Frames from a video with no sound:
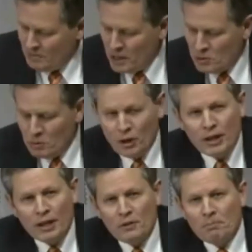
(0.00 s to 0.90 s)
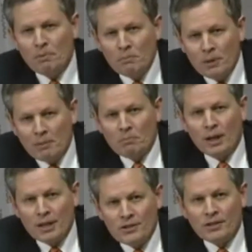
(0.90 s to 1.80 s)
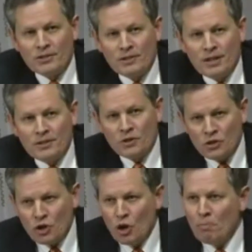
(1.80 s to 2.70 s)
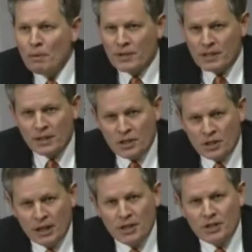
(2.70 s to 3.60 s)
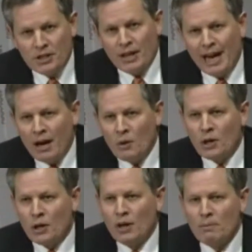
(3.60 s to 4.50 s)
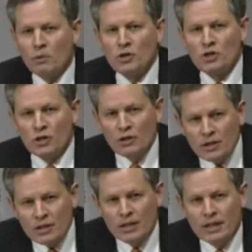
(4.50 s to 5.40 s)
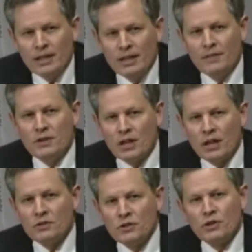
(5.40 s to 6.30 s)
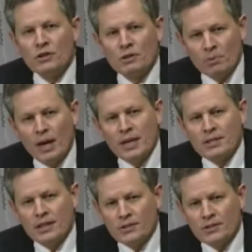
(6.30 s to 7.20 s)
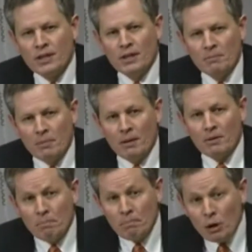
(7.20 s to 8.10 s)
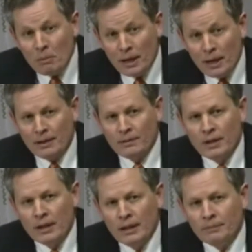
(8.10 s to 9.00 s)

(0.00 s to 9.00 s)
Because we're looking at the permitting process. That's the scope of this legislation. How do we create more certainty in this uncertain process about permitting?